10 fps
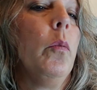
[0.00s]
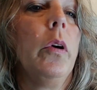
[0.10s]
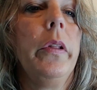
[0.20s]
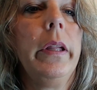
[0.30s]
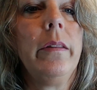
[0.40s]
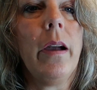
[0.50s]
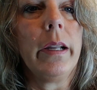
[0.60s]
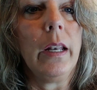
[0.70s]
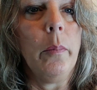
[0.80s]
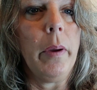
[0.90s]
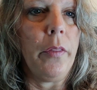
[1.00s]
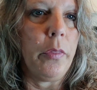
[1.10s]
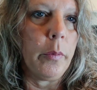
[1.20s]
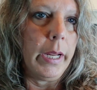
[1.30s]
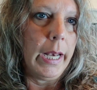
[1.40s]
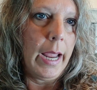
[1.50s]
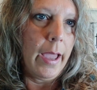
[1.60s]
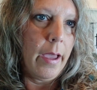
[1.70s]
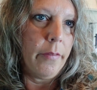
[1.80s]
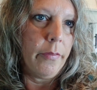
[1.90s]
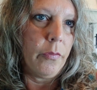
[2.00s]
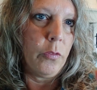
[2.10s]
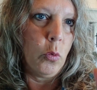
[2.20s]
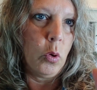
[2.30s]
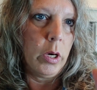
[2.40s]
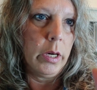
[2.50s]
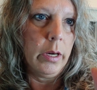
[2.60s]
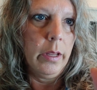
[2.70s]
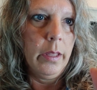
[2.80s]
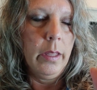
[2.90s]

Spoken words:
we're only talking about 3.5, 4,